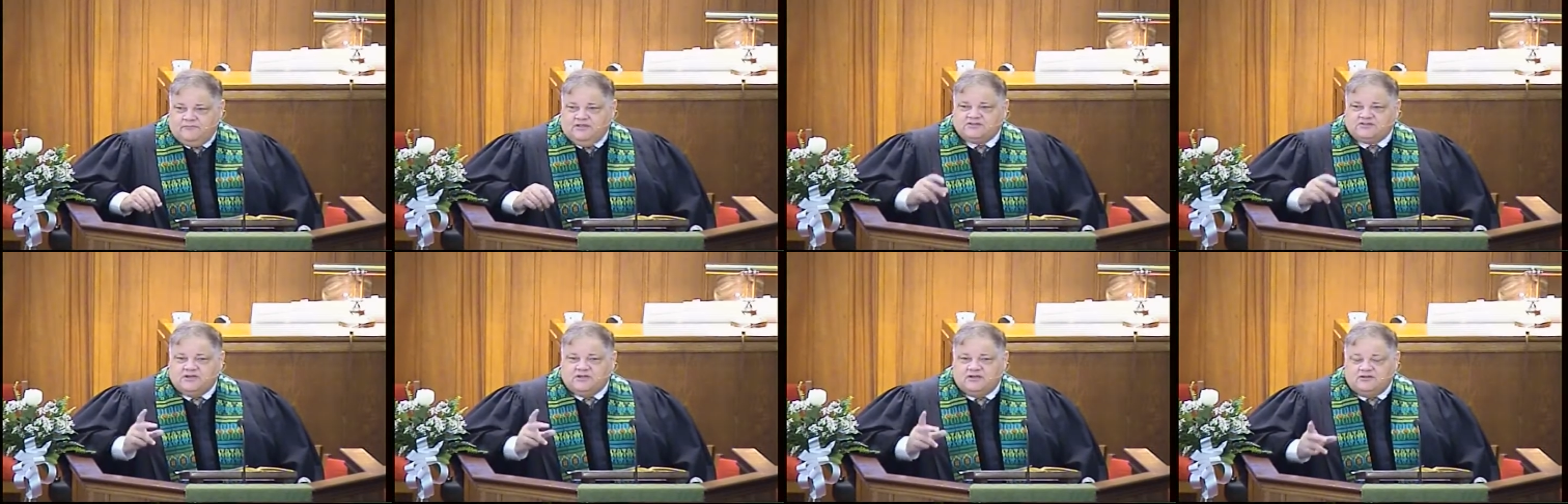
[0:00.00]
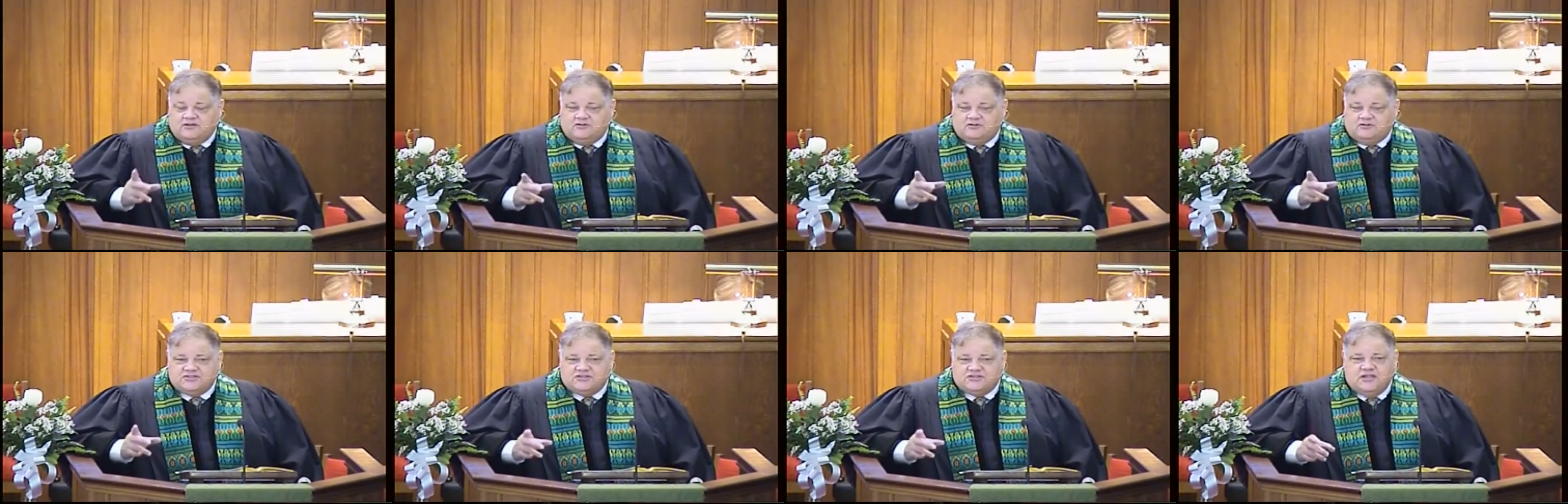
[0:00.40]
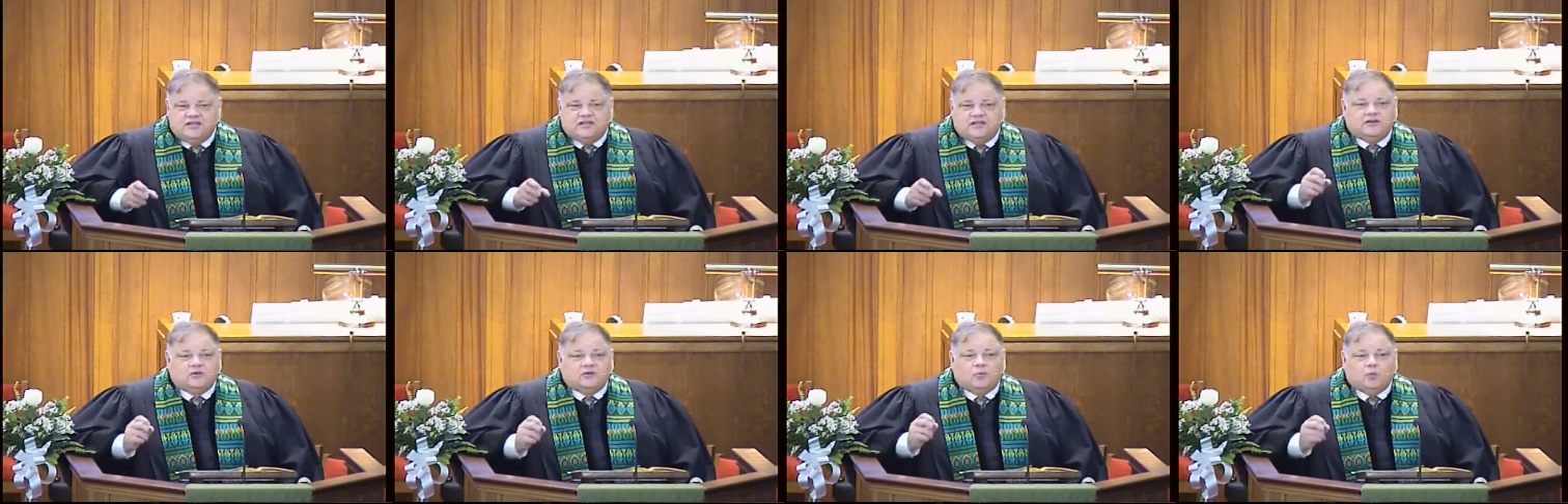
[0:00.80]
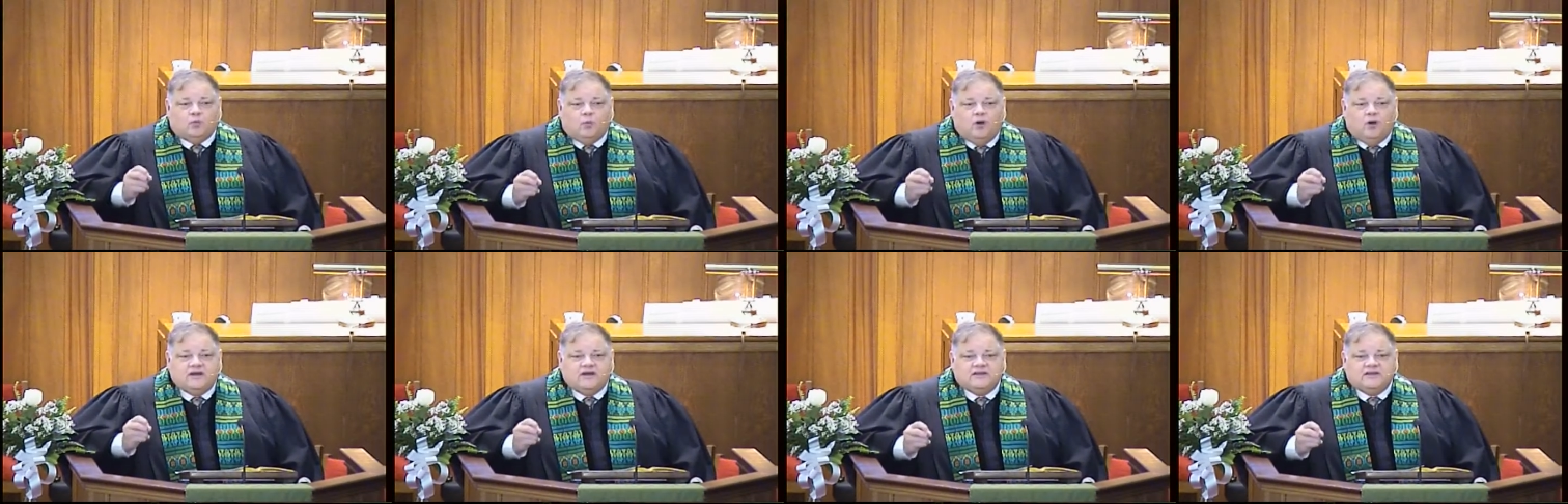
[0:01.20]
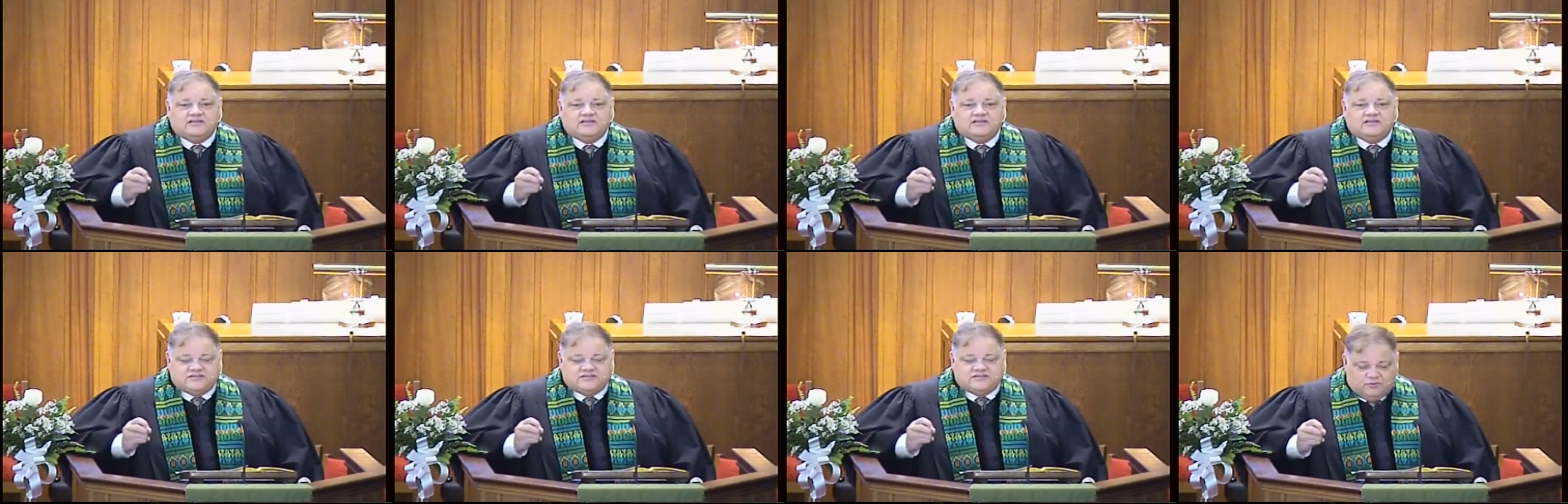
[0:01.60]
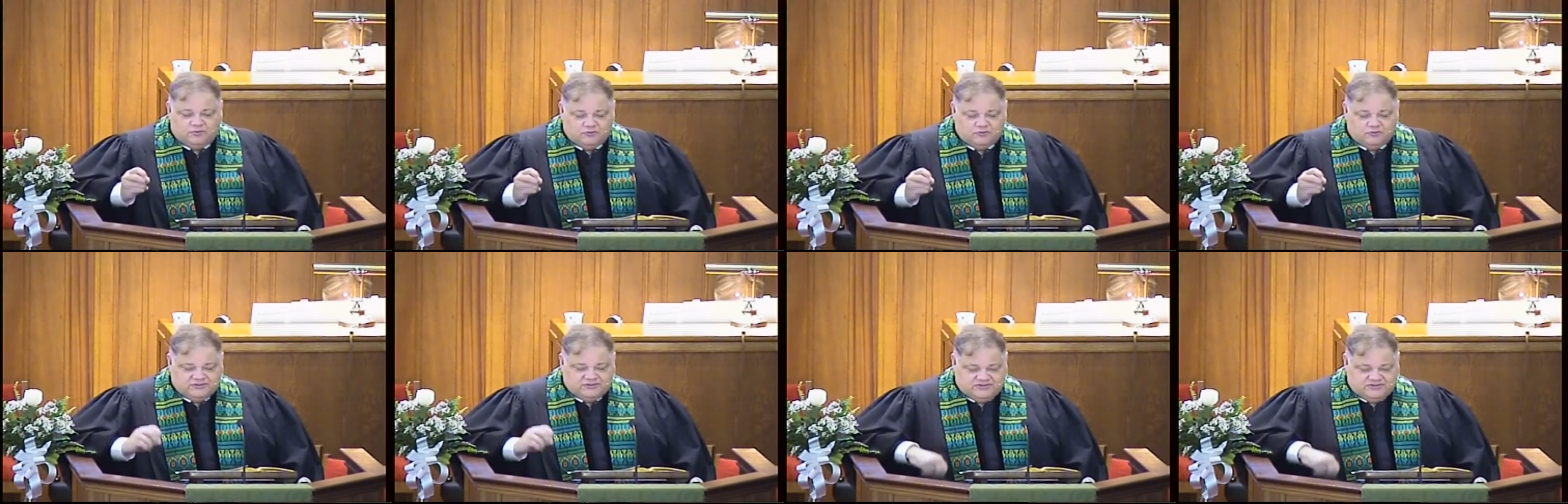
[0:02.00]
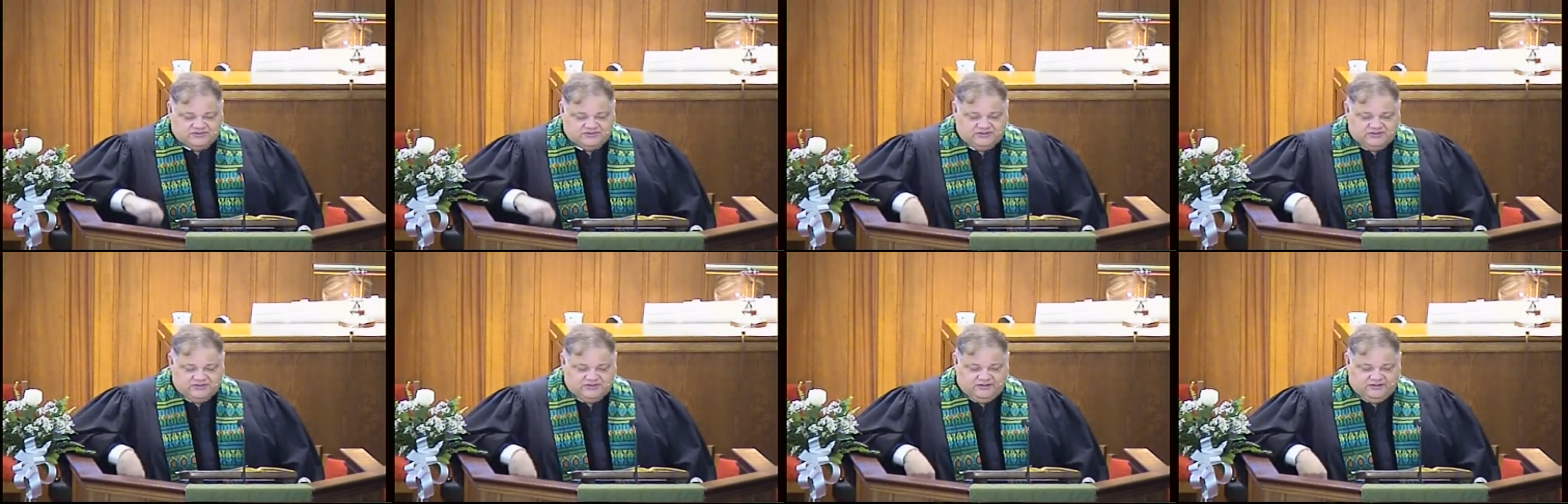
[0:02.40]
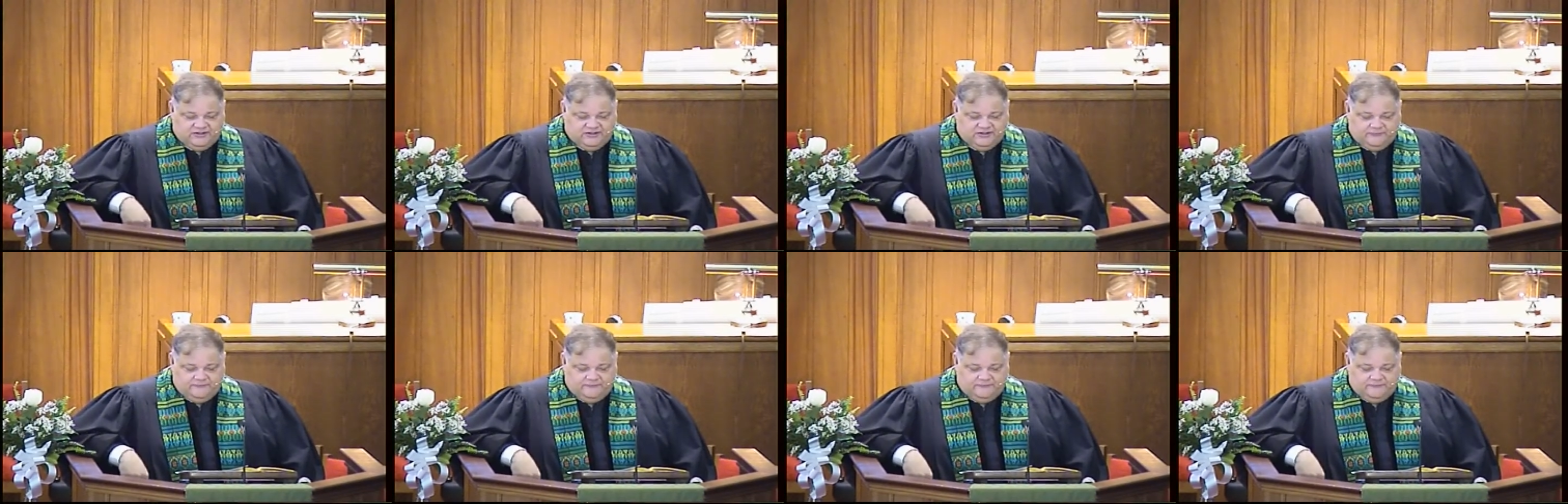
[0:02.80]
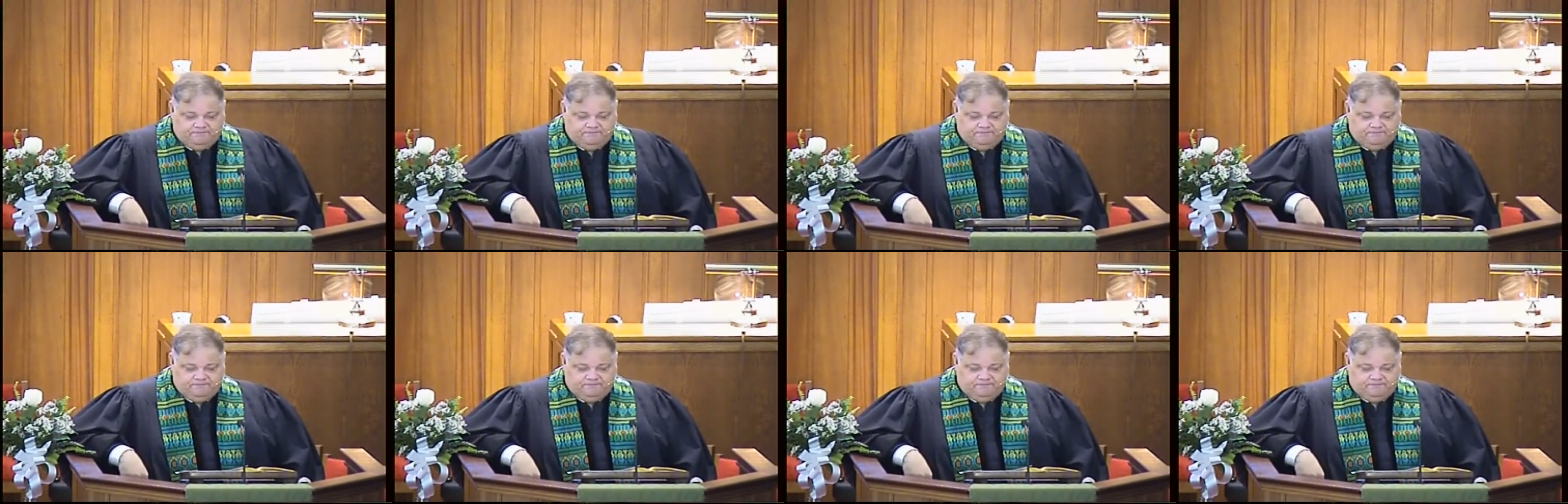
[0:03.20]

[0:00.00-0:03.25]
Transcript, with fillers: to understand what it is that pulls us together.